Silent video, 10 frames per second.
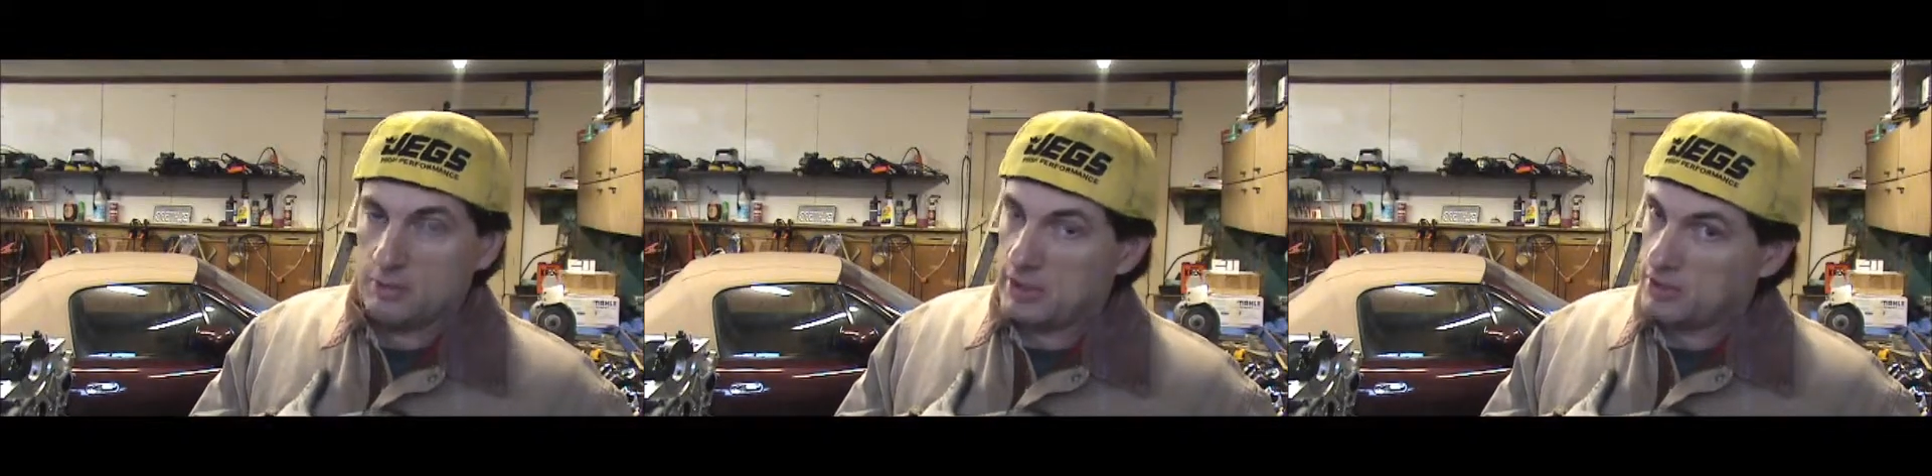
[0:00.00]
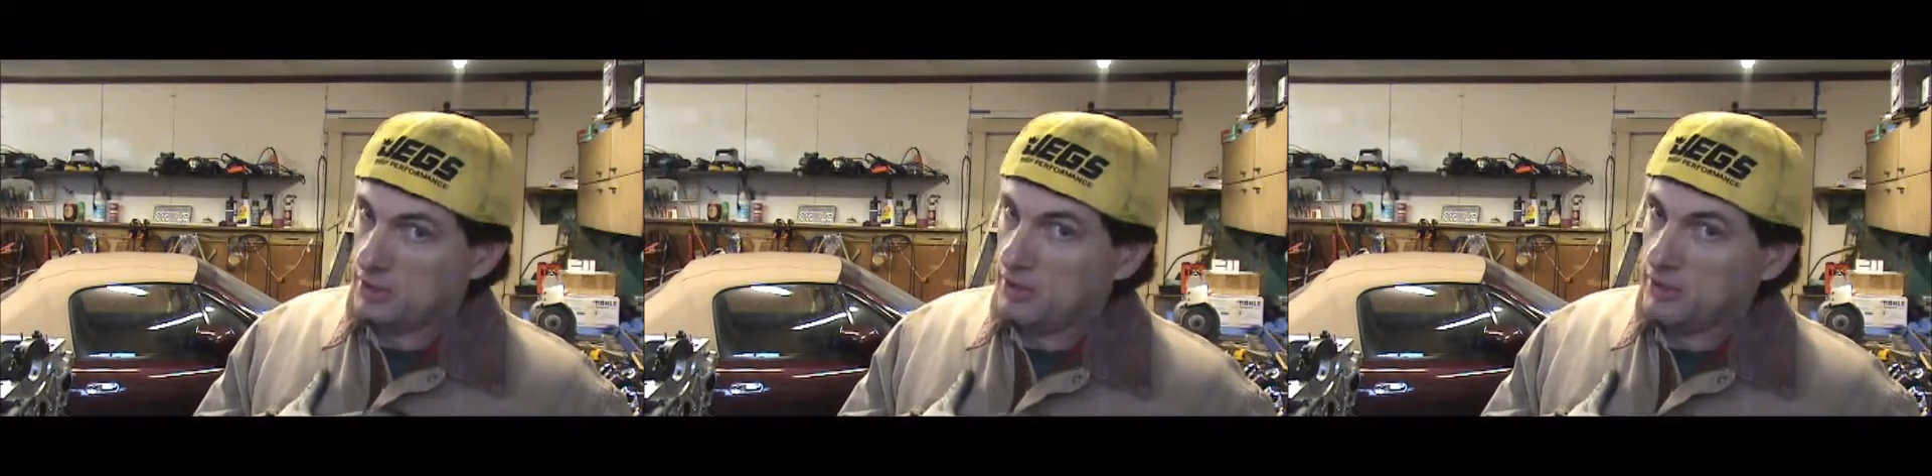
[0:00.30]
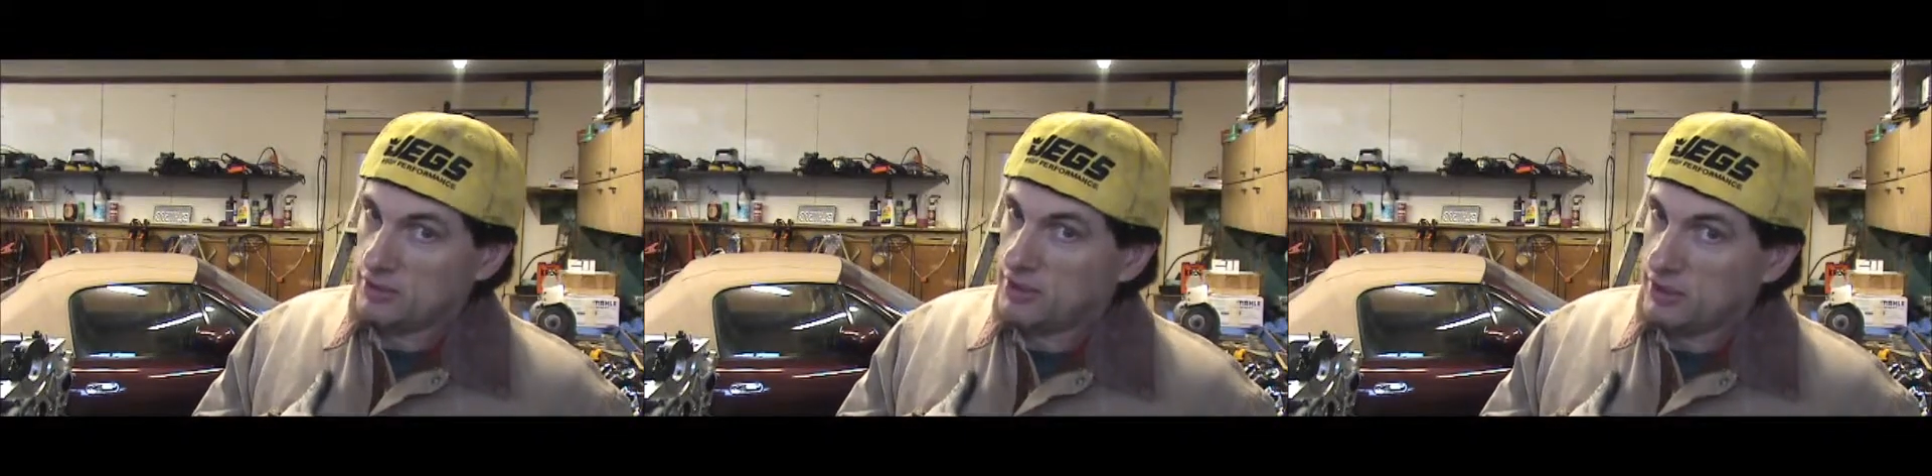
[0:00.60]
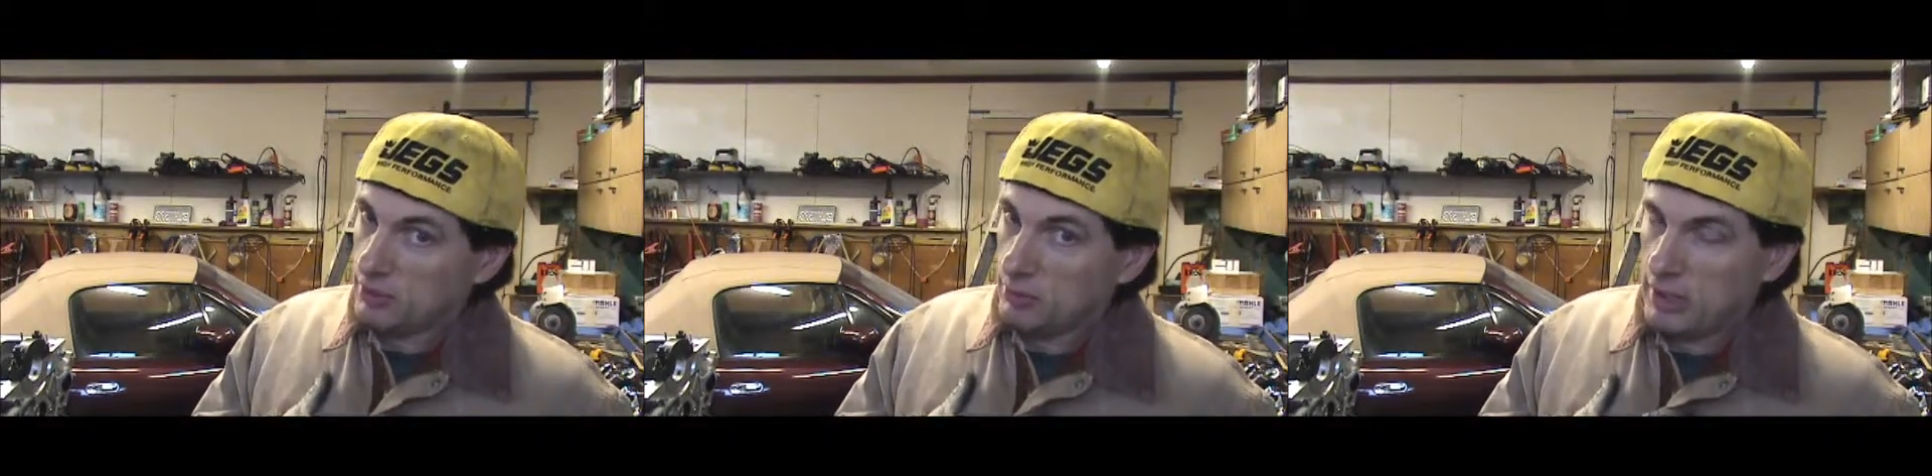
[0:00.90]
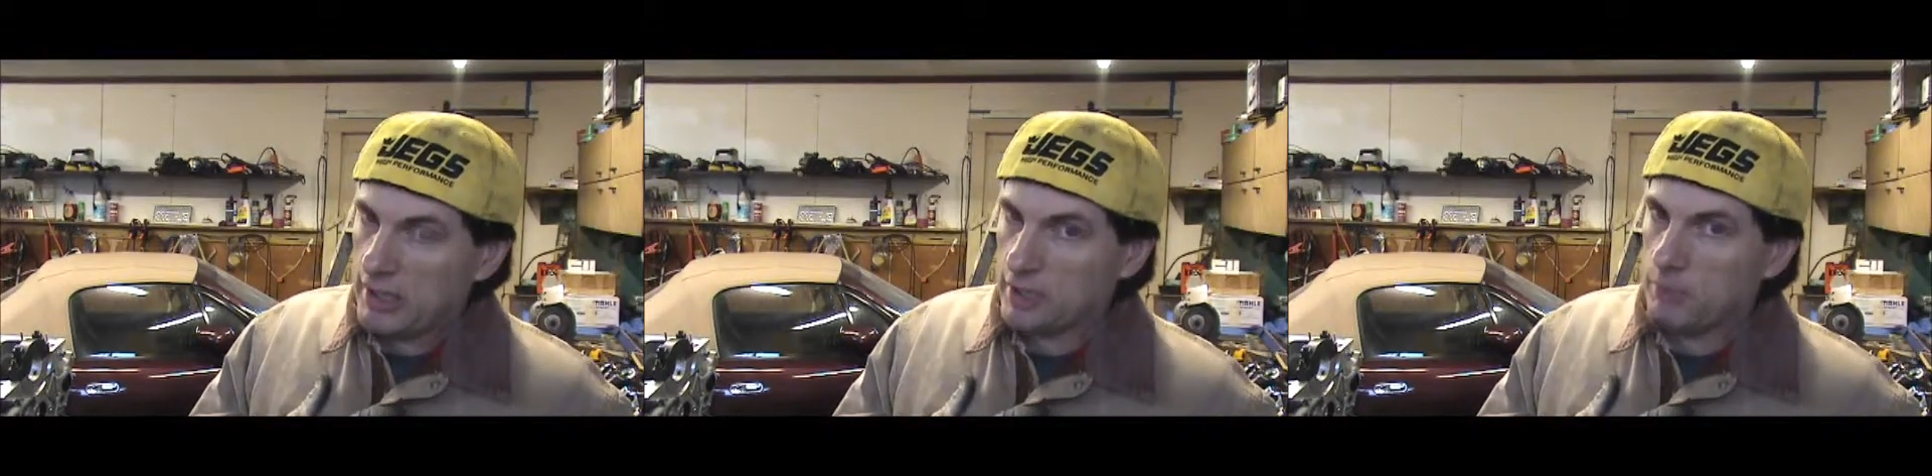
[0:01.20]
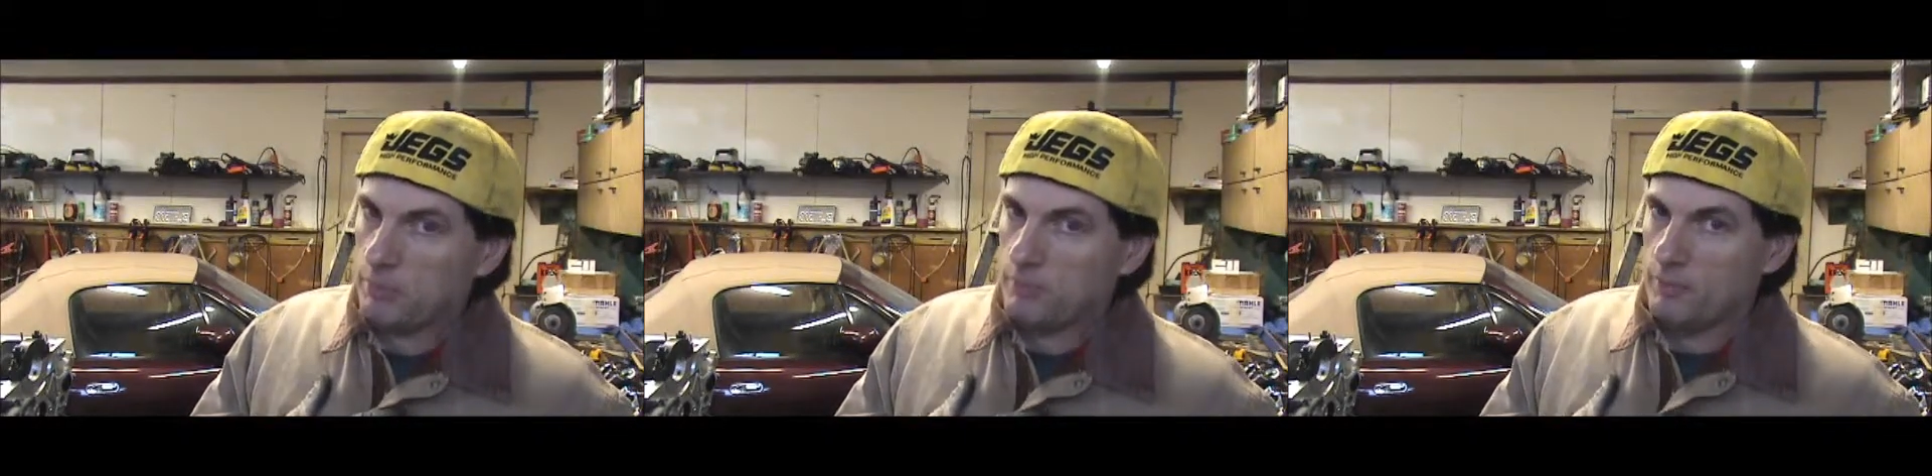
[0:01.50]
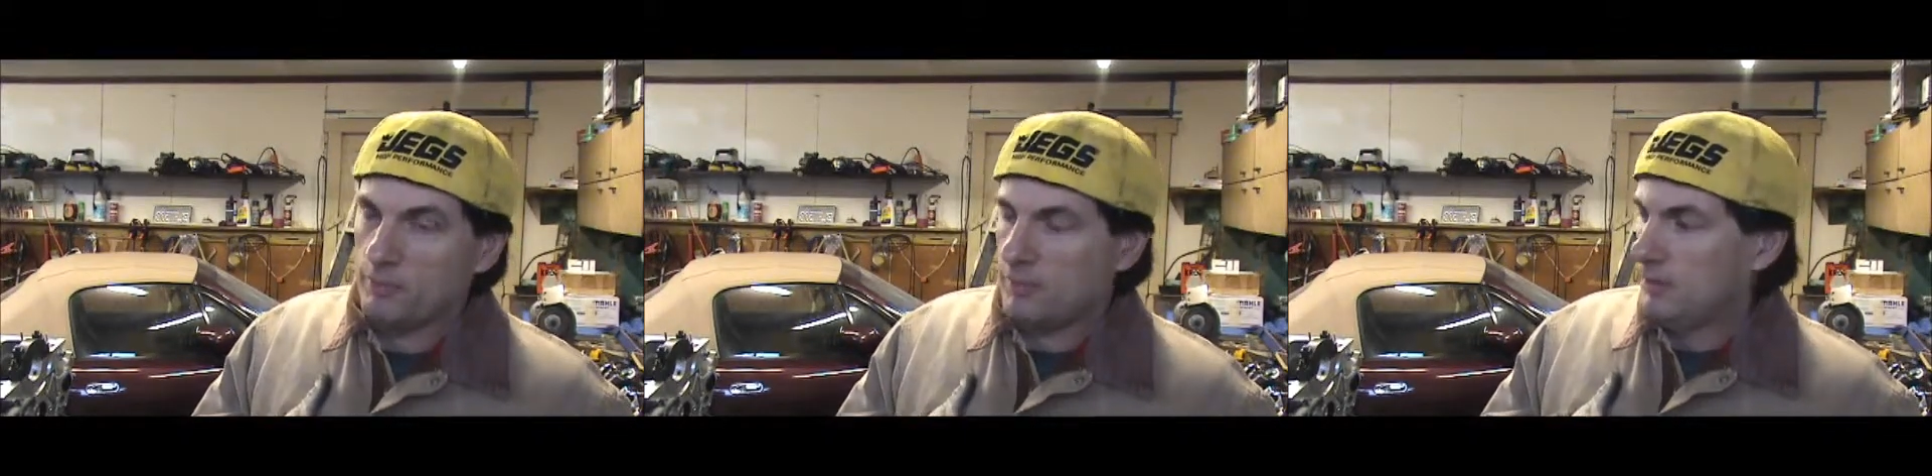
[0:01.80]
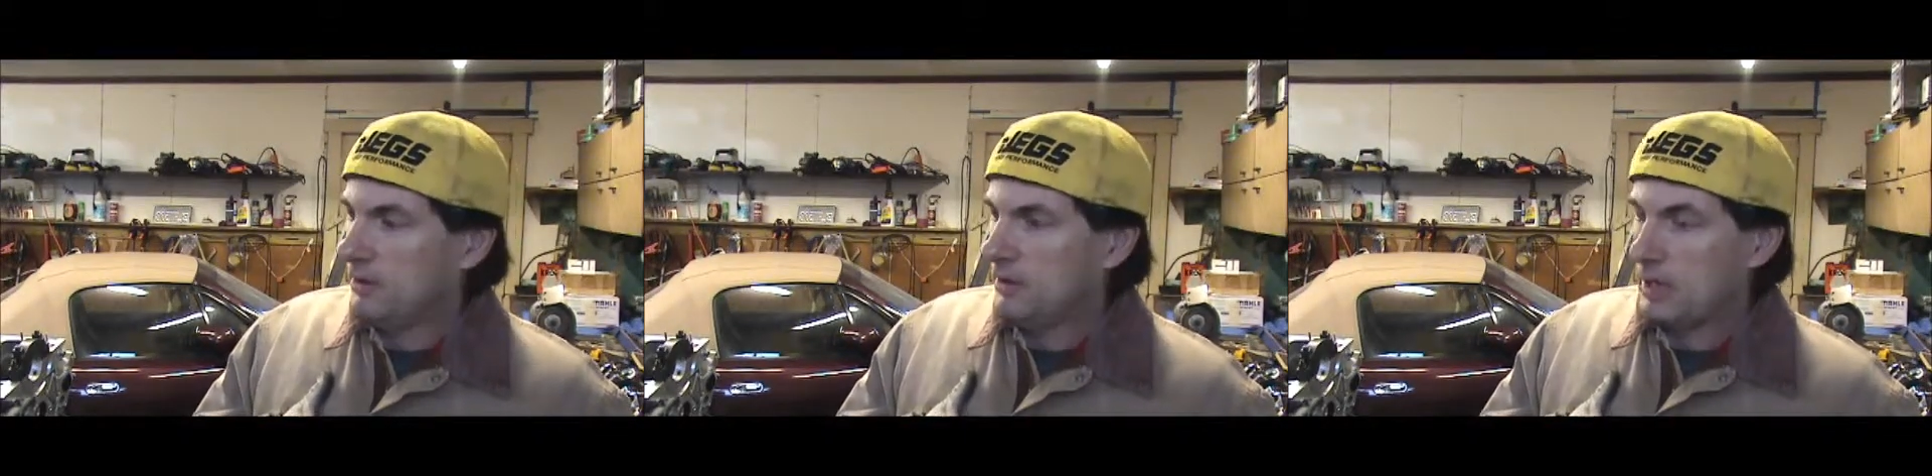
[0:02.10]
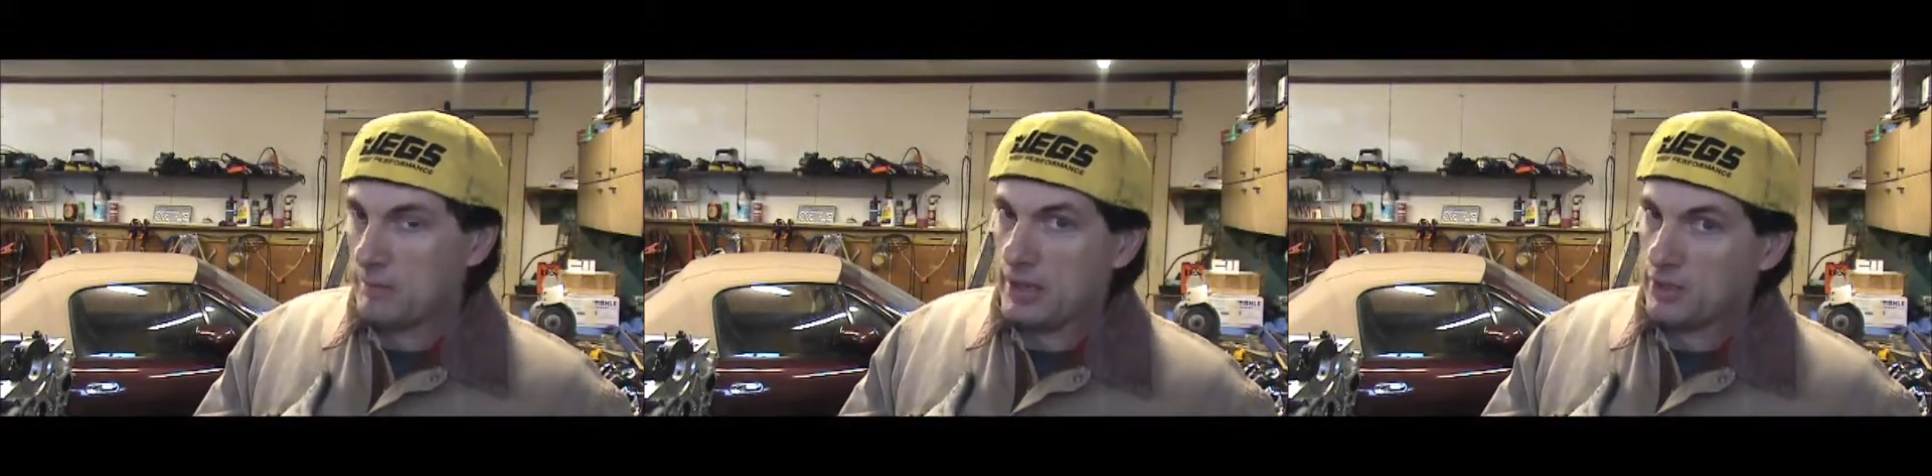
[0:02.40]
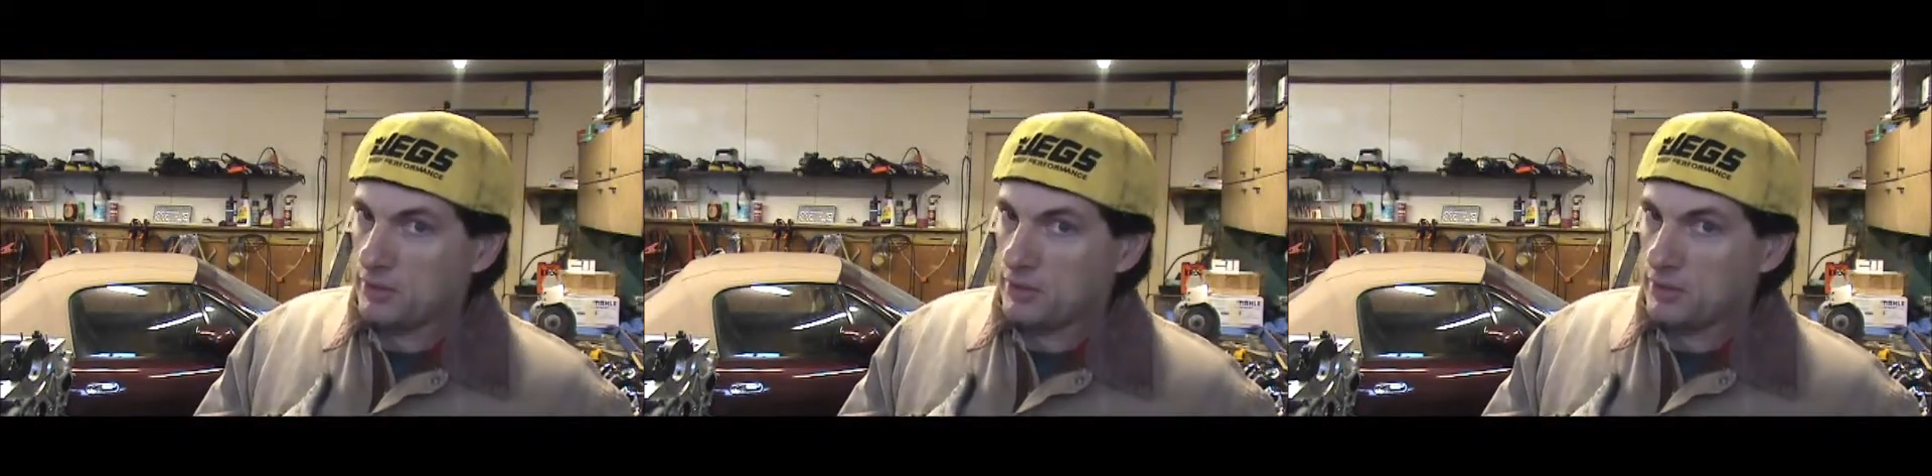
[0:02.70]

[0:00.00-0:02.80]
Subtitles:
I'm not saying to set your block up at my